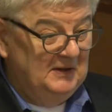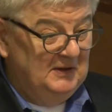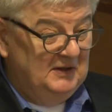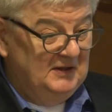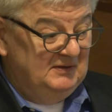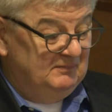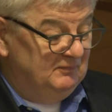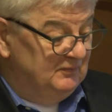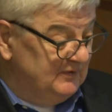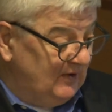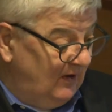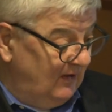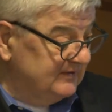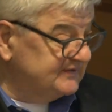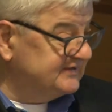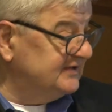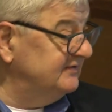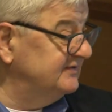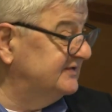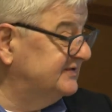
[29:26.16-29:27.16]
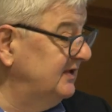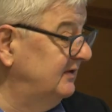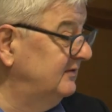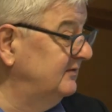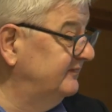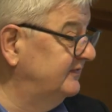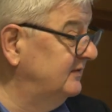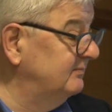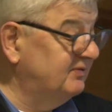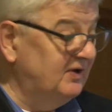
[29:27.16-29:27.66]
It would also
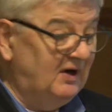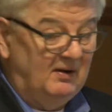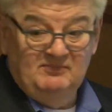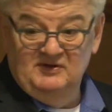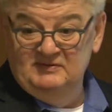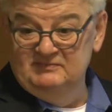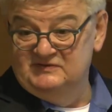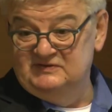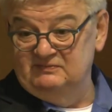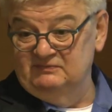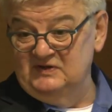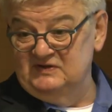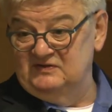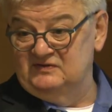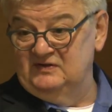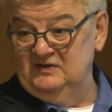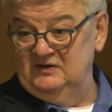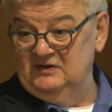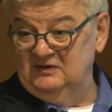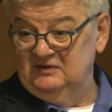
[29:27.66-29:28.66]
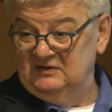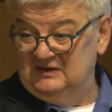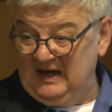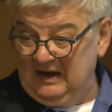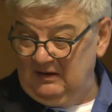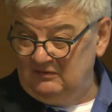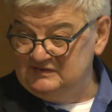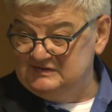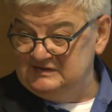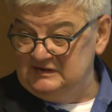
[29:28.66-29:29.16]
solve the problems with the
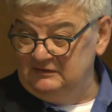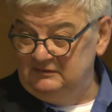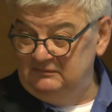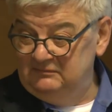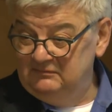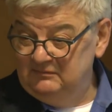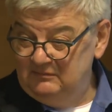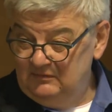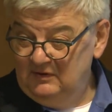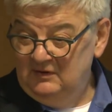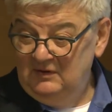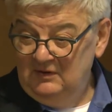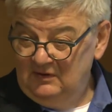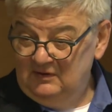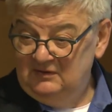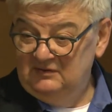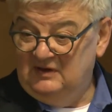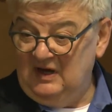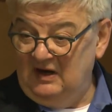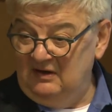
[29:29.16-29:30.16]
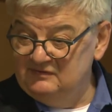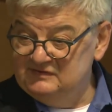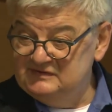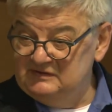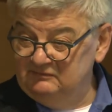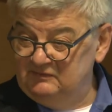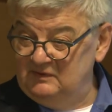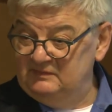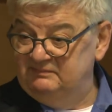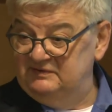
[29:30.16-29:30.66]
Council. Council
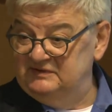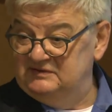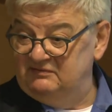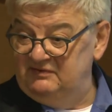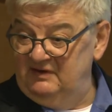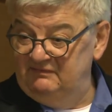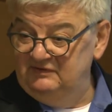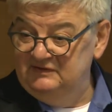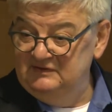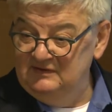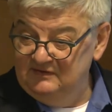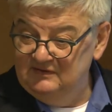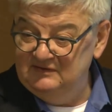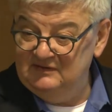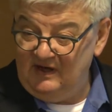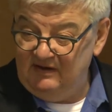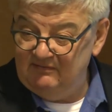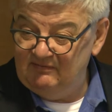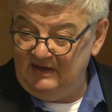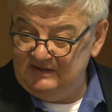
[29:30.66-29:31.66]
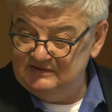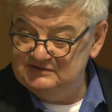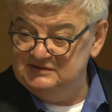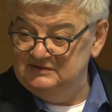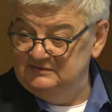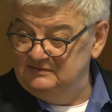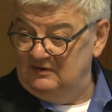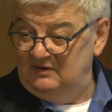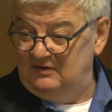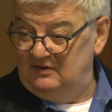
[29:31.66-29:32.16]
would be driven in the
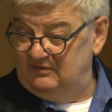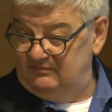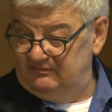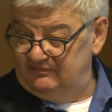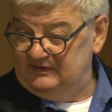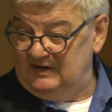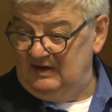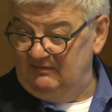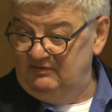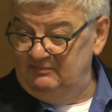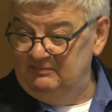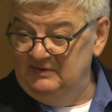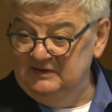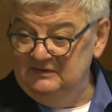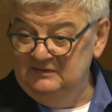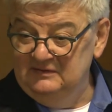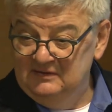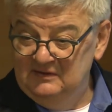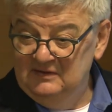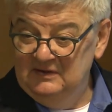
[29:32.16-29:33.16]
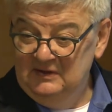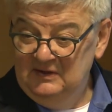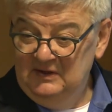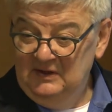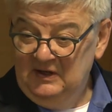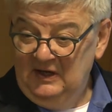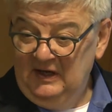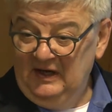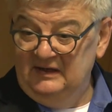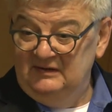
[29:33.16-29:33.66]
direction of government
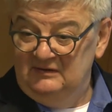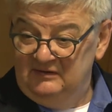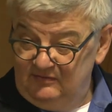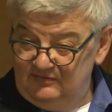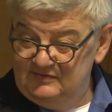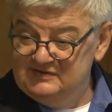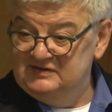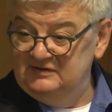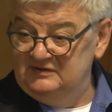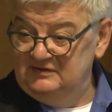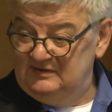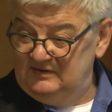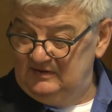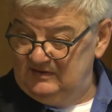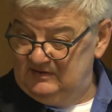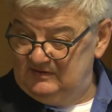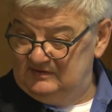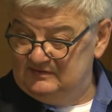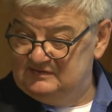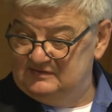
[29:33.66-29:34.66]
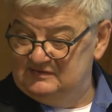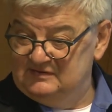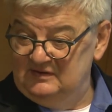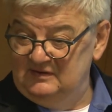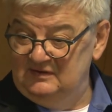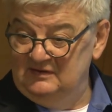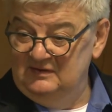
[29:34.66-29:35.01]
and losing its